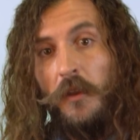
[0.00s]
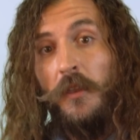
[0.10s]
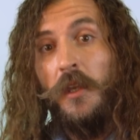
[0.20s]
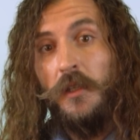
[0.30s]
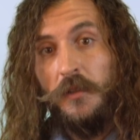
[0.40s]
the
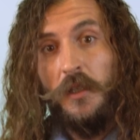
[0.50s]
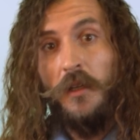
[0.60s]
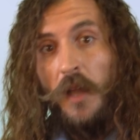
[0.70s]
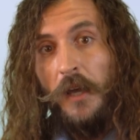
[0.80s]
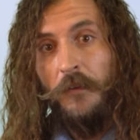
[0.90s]
things in
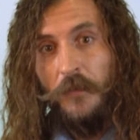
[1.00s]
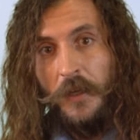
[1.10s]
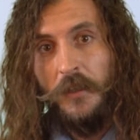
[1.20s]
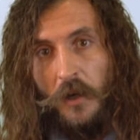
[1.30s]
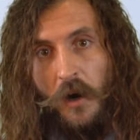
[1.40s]
life
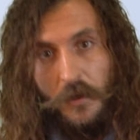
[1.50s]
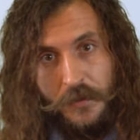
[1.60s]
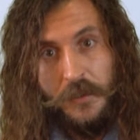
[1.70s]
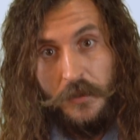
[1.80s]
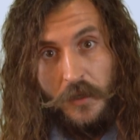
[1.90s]
that
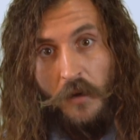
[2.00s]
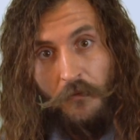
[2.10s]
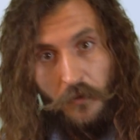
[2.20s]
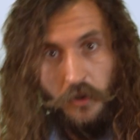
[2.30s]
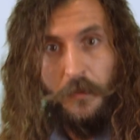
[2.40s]
cause
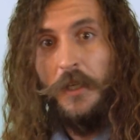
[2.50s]
discomfort,